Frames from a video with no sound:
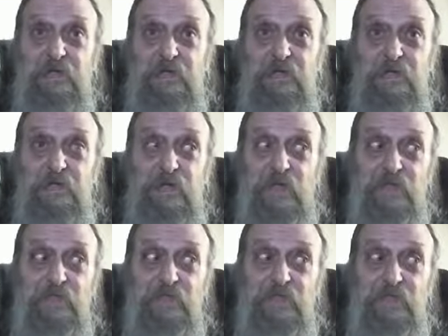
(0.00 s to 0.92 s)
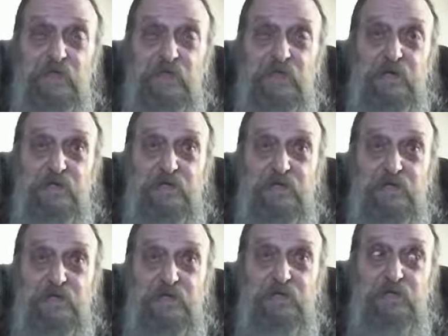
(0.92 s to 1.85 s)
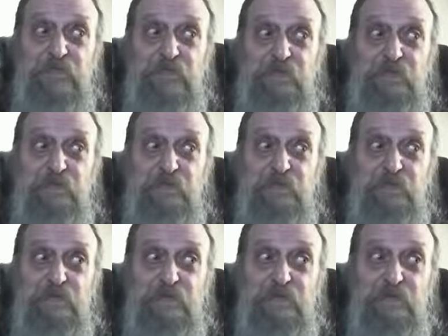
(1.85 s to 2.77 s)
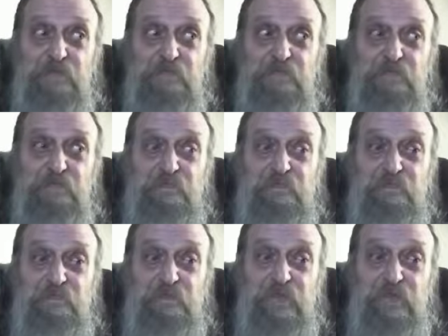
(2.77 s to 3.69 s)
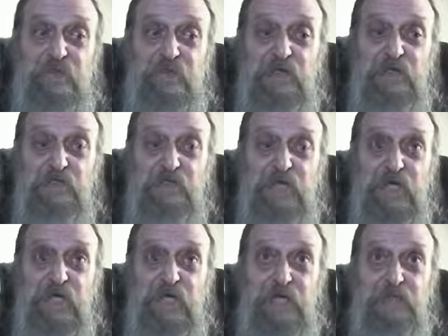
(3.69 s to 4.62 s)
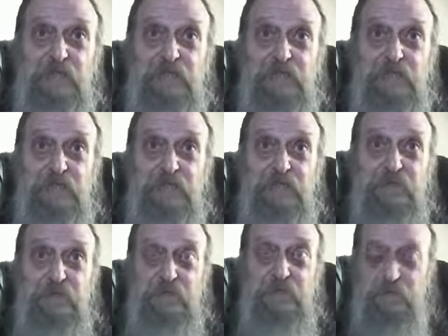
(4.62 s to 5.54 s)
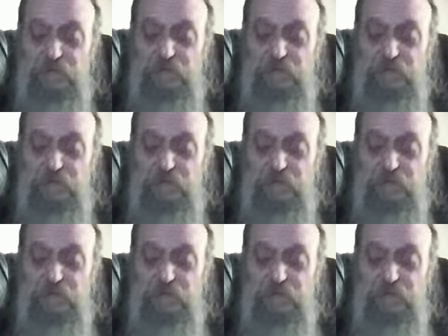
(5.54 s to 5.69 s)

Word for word: Now, whether or not these people, you know, came to,